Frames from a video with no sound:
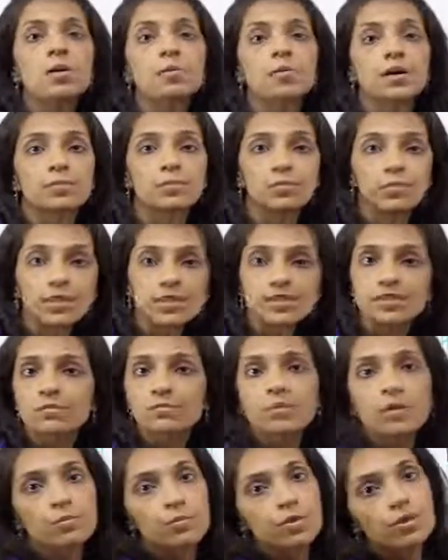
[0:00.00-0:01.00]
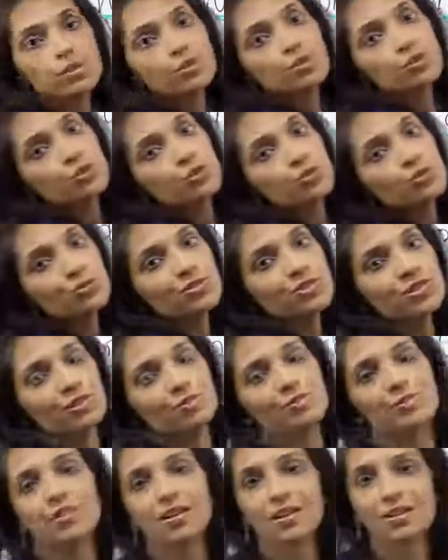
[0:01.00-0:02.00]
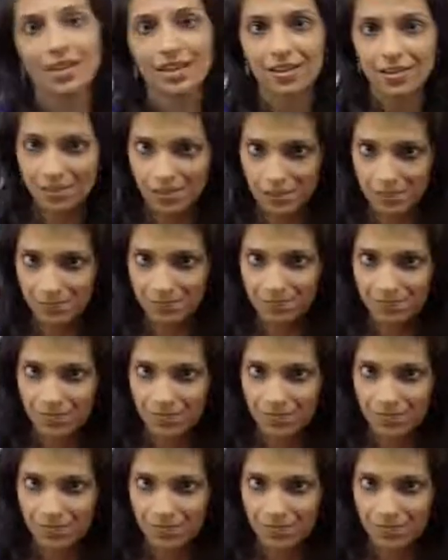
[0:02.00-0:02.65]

but please remember to use them correctly.